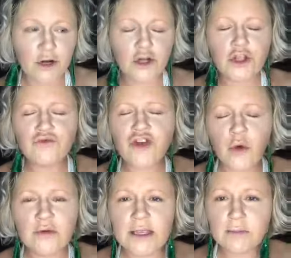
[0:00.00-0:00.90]
You don't
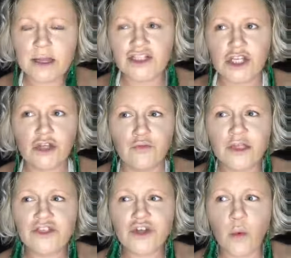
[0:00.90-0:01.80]
need much, and you really
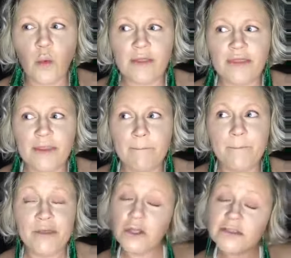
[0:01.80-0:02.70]
don't want the
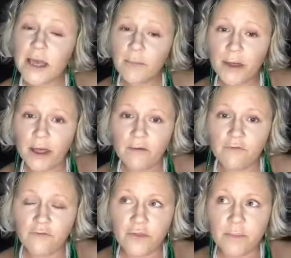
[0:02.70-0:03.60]
buildup
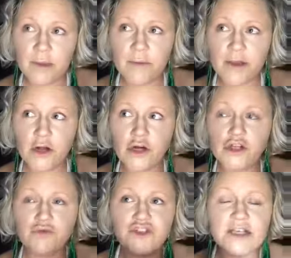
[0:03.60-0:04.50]
of the baby powder.
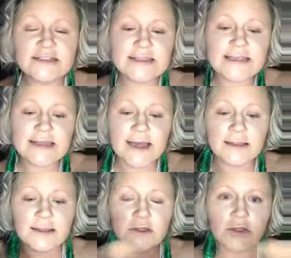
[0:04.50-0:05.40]
You just need that
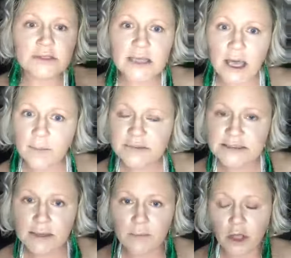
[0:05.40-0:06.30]
little top
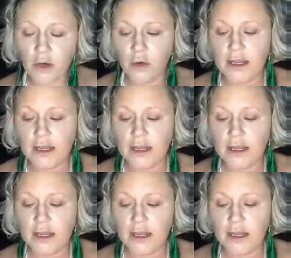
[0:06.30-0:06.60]
skim coat